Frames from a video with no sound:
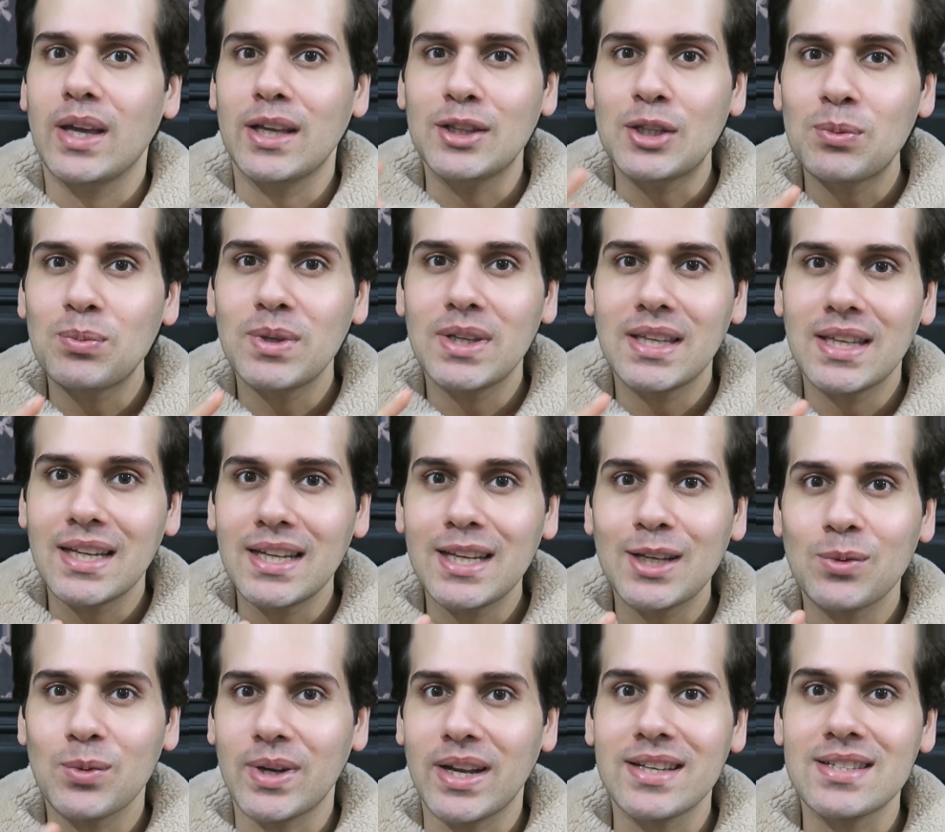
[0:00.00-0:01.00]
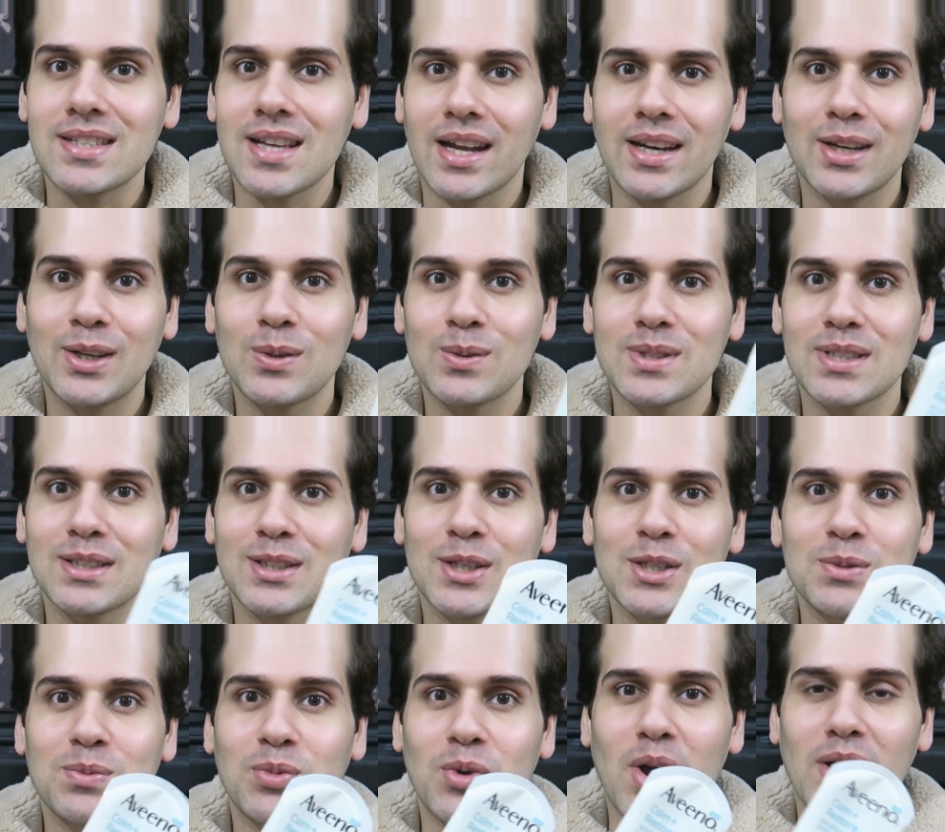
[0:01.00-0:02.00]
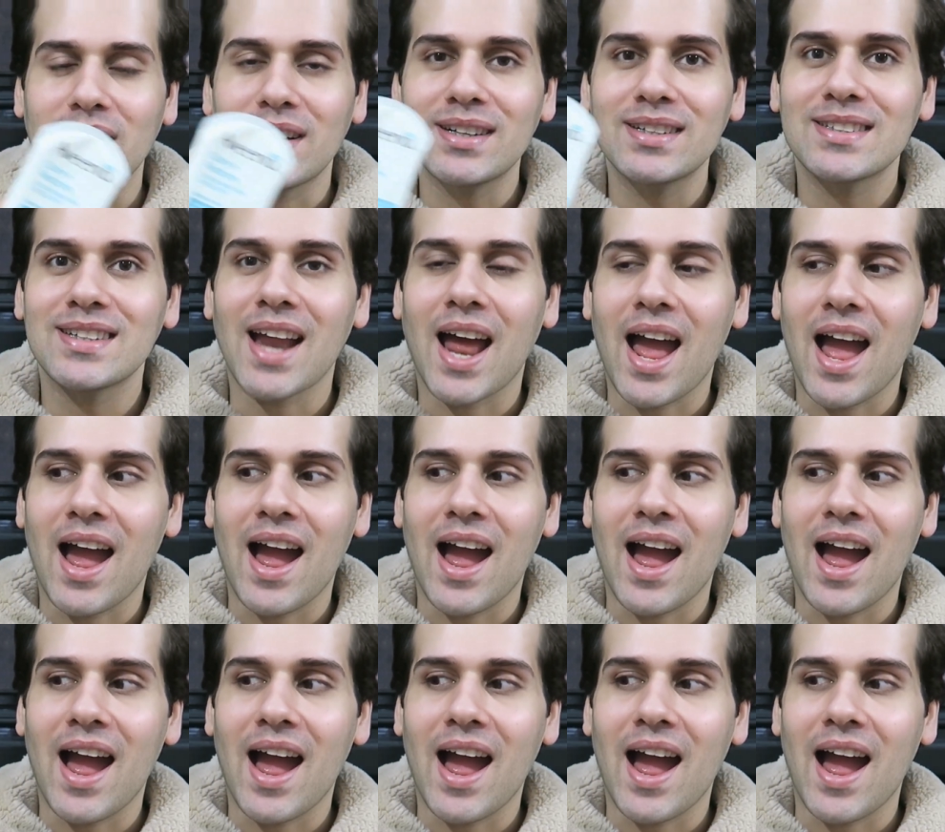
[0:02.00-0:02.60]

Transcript: In the beginning, when I started using this product,